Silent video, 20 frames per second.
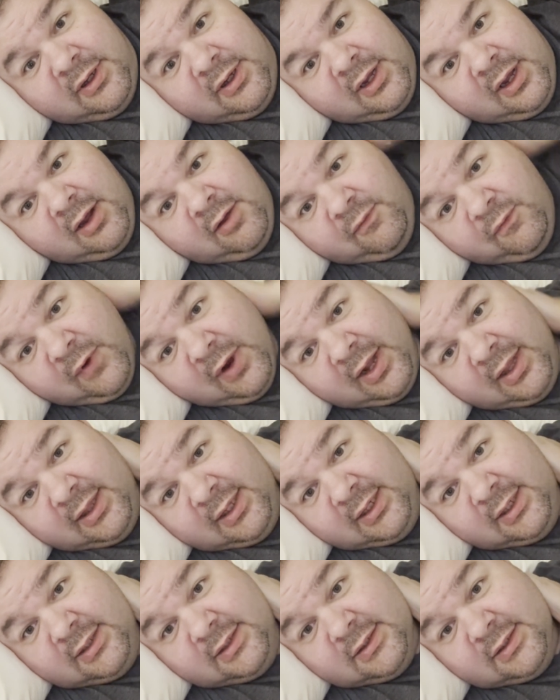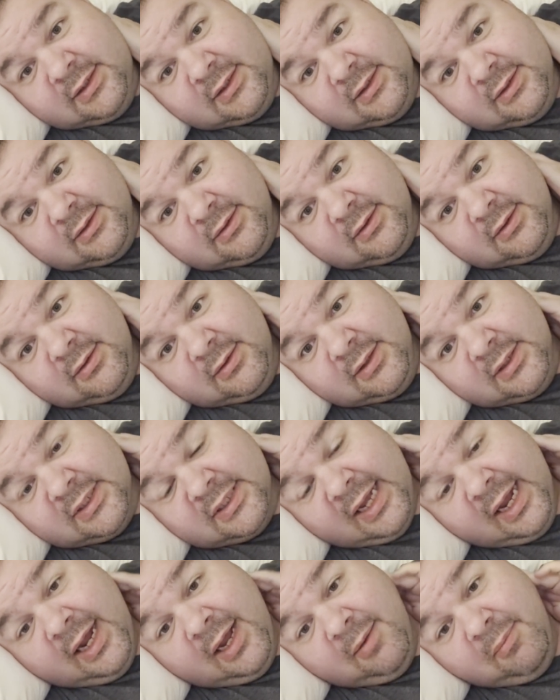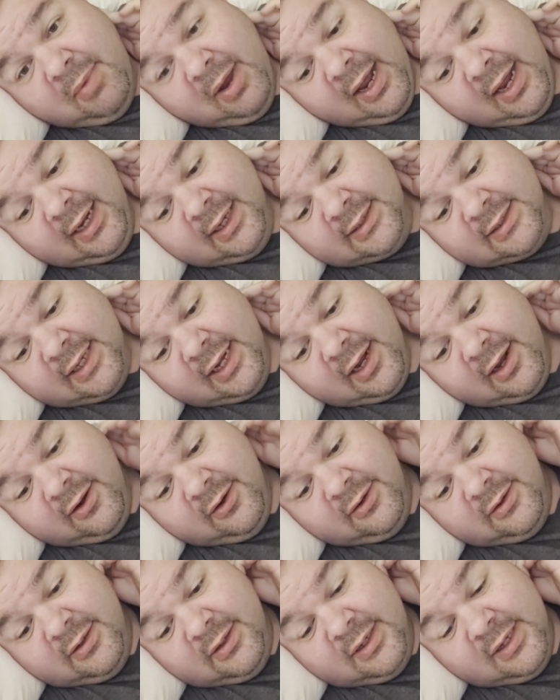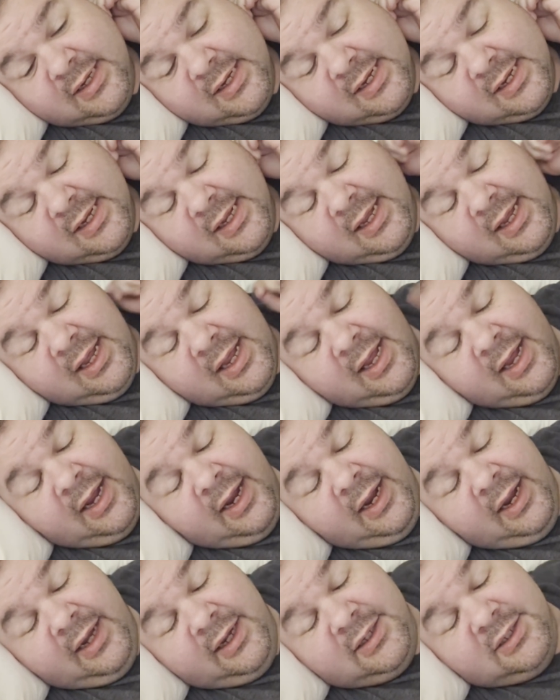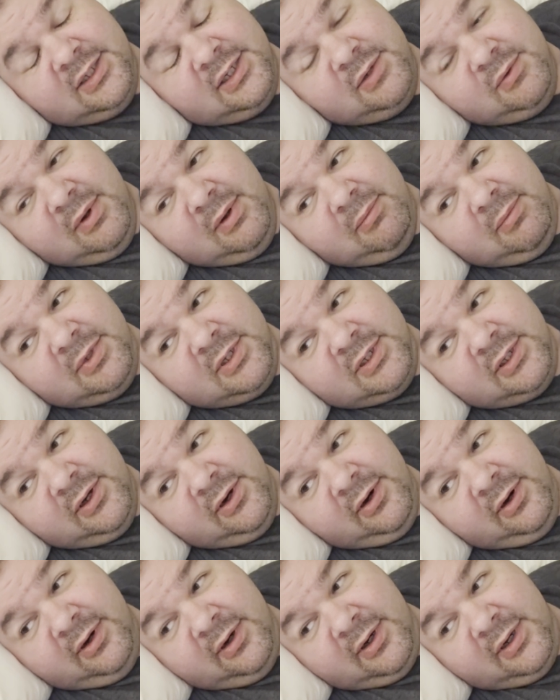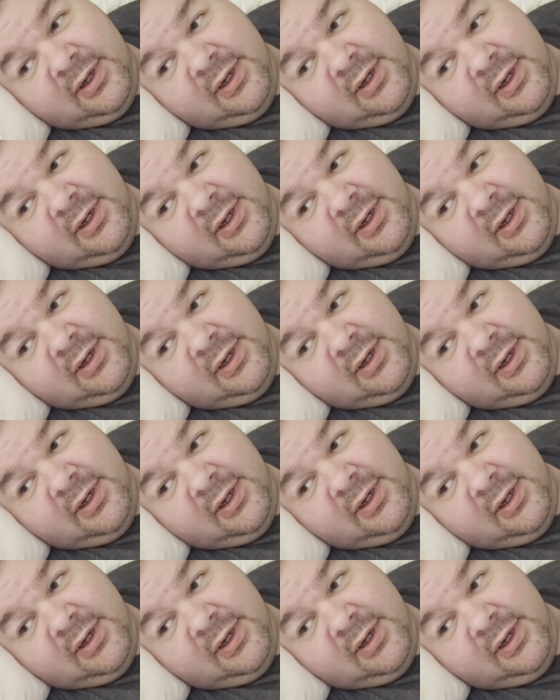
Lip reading: and find these sandbags out, and she went berserk.